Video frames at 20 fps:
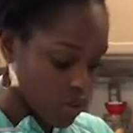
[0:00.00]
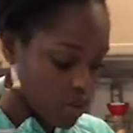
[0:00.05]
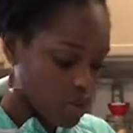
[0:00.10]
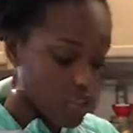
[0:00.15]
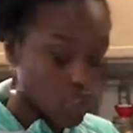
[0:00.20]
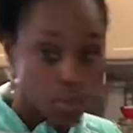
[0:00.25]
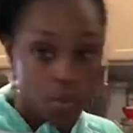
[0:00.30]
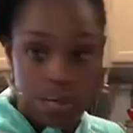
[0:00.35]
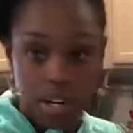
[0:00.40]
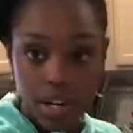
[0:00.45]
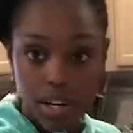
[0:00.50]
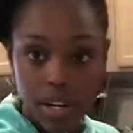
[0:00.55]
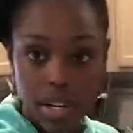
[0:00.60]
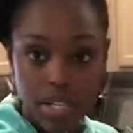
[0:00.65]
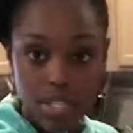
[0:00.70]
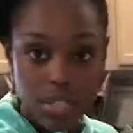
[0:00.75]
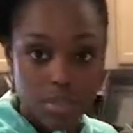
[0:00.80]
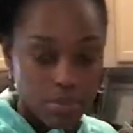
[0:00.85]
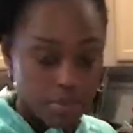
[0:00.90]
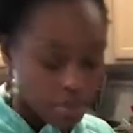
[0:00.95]
Just want a
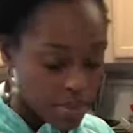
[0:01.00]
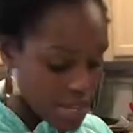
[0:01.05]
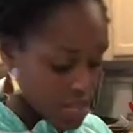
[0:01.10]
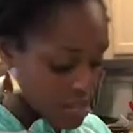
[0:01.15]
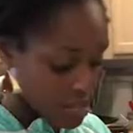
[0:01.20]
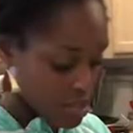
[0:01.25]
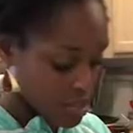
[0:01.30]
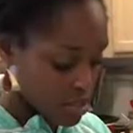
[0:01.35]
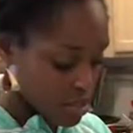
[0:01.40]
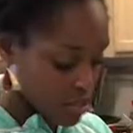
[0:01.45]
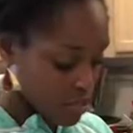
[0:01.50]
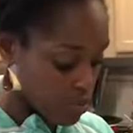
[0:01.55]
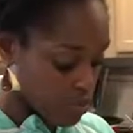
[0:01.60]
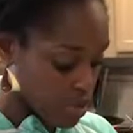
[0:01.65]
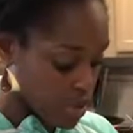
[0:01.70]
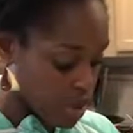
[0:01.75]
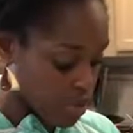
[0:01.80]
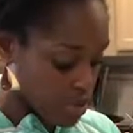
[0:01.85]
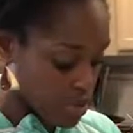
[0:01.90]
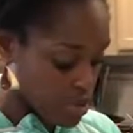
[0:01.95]
nice mix of
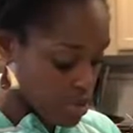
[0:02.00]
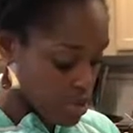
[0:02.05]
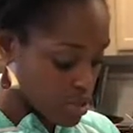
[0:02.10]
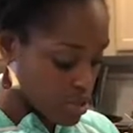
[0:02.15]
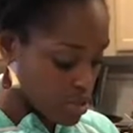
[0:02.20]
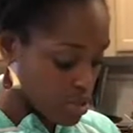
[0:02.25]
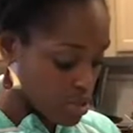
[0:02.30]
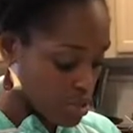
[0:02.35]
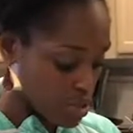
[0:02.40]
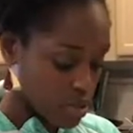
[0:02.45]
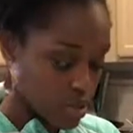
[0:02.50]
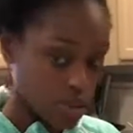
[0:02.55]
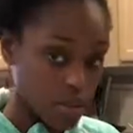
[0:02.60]
peppers.